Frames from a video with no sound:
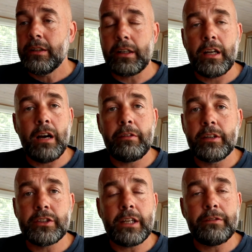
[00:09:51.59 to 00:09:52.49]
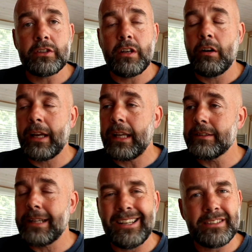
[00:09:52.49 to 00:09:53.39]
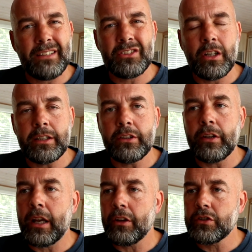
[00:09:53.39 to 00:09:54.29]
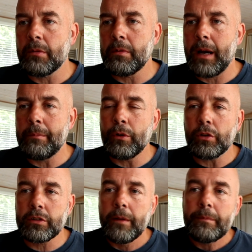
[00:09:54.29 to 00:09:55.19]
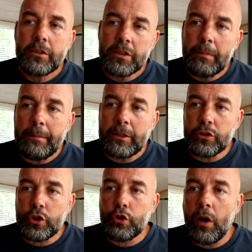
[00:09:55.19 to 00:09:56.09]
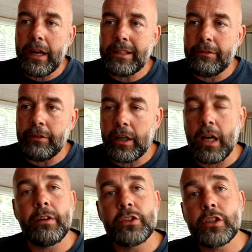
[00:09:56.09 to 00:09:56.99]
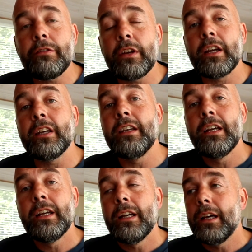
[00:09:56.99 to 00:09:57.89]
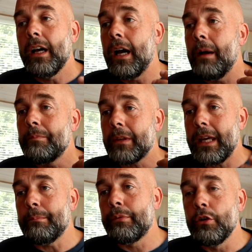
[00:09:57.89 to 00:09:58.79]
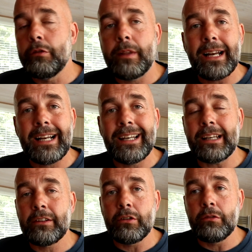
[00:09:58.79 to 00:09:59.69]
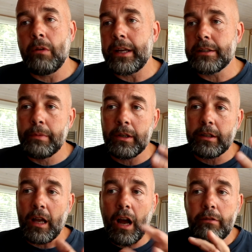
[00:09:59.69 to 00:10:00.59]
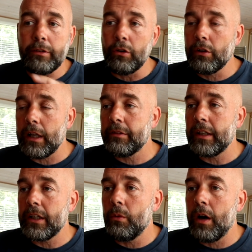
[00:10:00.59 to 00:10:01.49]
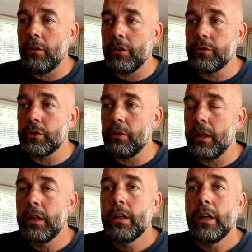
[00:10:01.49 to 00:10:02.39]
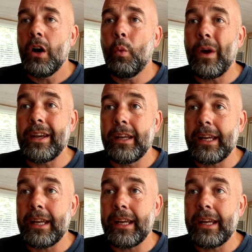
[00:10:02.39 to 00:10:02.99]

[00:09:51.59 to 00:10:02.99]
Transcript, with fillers: the cover and see if you start getting sales. I've certainly done that on some of my books. So maybe just try a different cover, see if you can um, improve that click-through rate. But overall, I think you are onto a, a winner